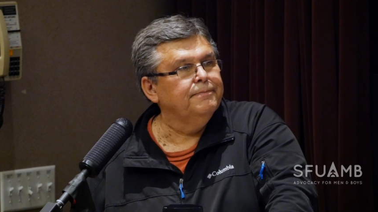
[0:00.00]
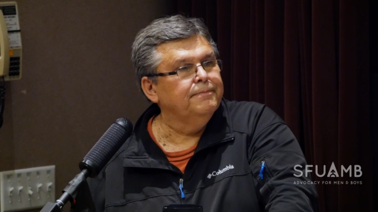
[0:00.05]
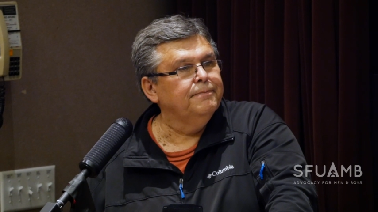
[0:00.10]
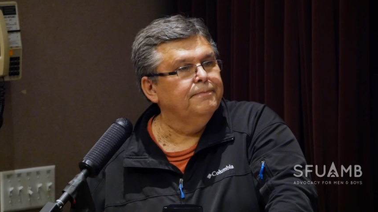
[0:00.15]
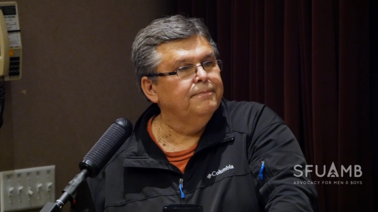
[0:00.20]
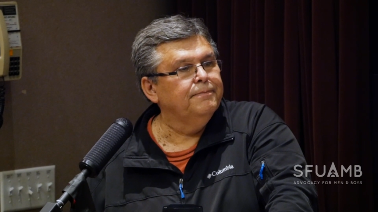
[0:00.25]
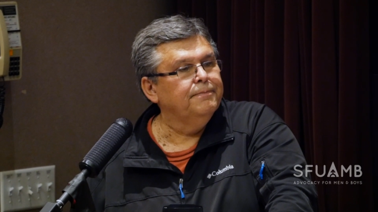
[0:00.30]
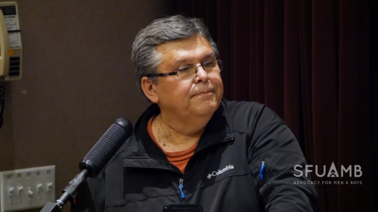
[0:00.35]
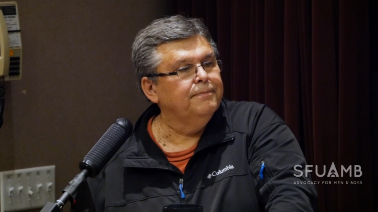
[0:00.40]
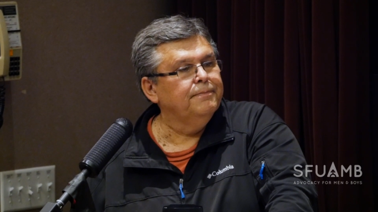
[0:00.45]

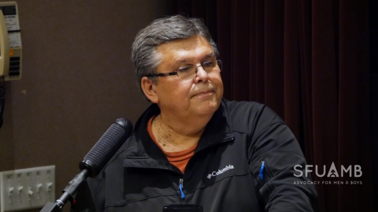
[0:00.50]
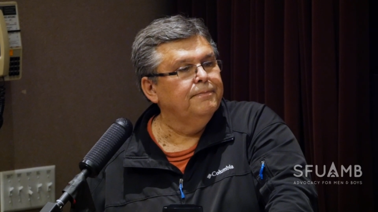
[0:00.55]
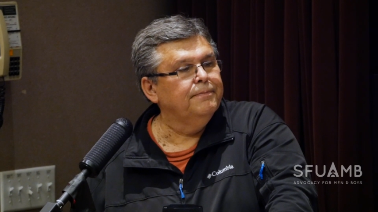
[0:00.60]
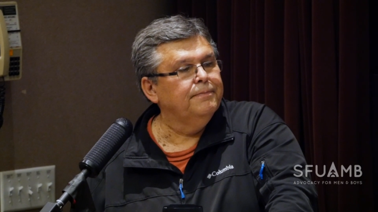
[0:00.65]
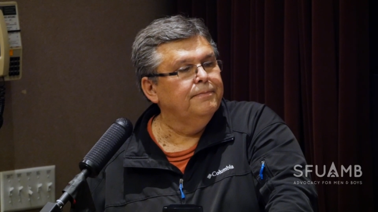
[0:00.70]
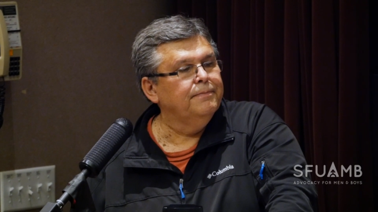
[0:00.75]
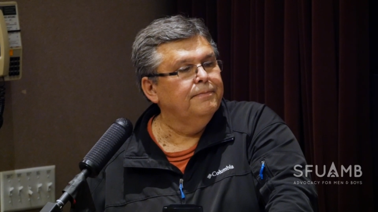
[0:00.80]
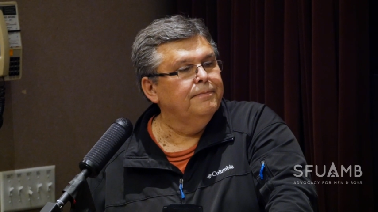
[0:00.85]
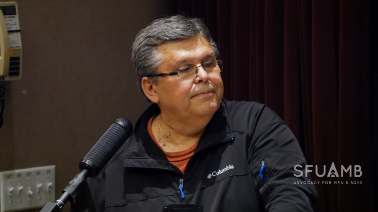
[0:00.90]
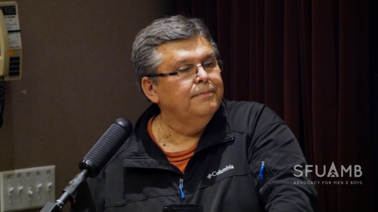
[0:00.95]

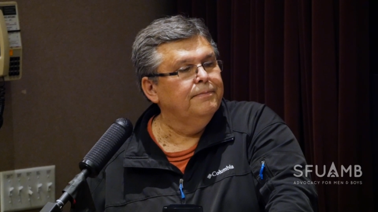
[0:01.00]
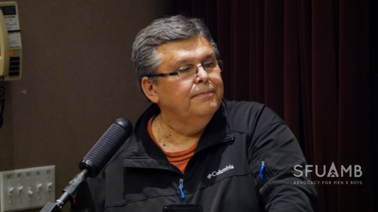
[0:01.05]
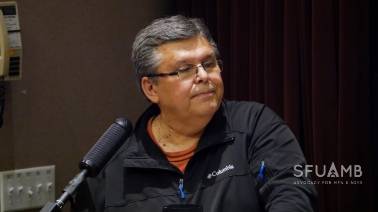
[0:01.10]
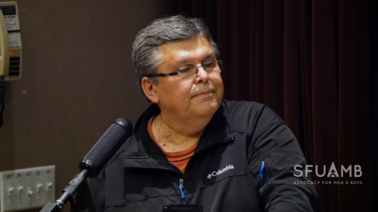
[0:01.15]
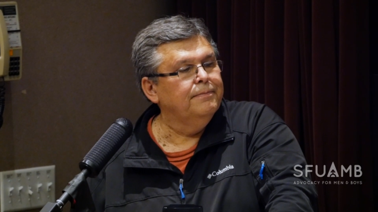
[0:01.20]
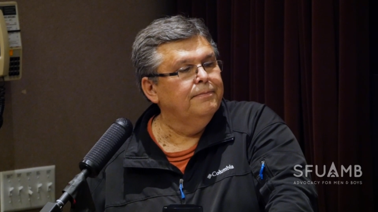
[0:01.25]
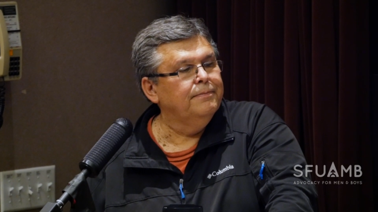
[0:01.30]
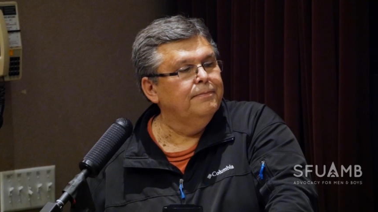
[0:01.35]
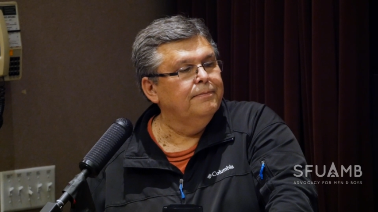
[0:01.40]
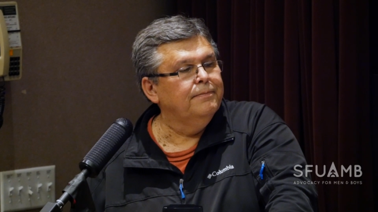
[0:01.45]

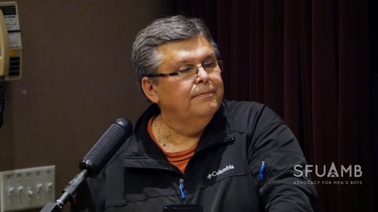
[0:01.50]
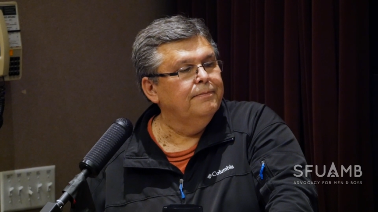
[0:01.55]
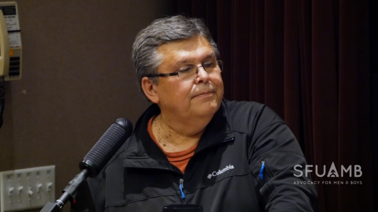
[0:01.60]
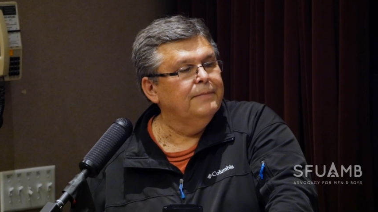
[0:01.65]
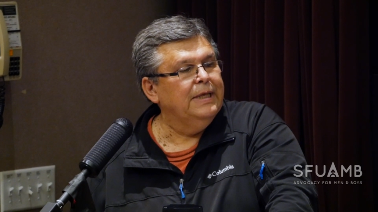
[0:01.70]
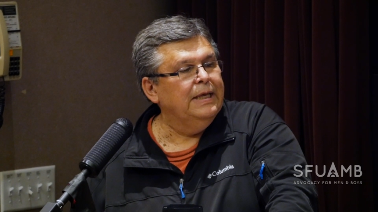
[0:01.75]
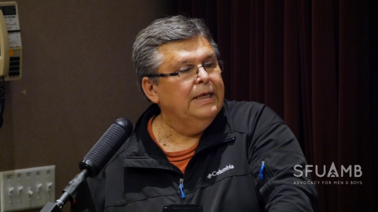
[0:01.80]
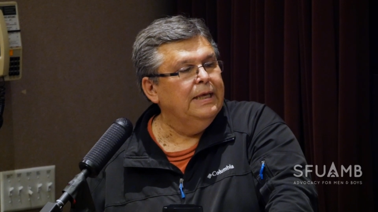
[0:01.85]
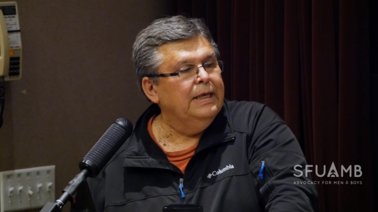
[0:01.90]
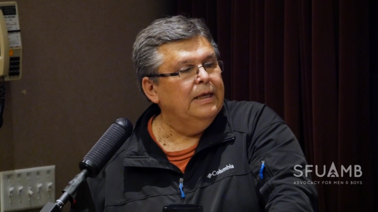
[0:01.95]

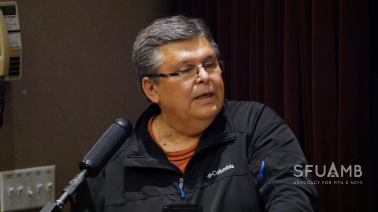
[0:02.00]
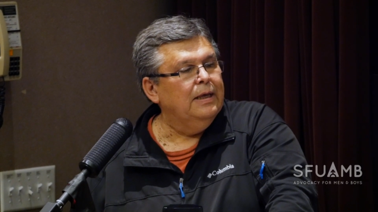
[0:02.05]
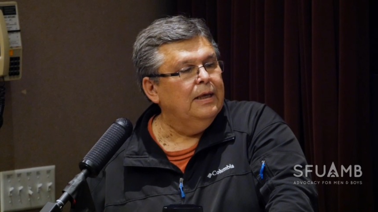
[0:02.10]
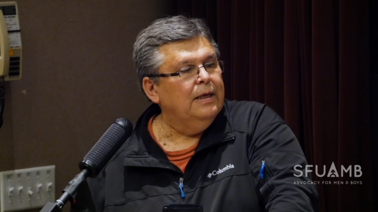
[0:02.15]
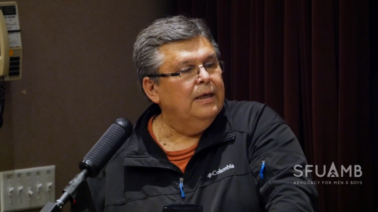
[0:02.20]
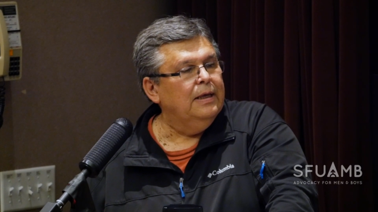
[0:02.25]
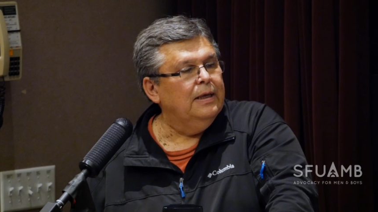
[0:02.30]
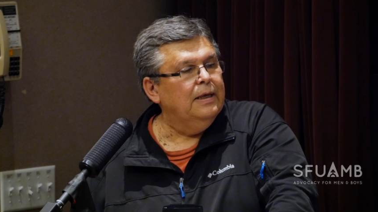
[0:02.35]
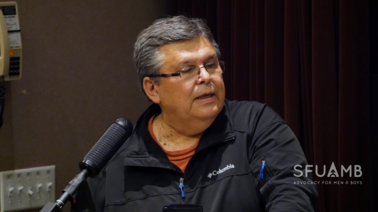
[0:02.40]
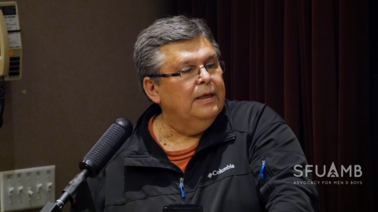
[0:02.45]
(silence)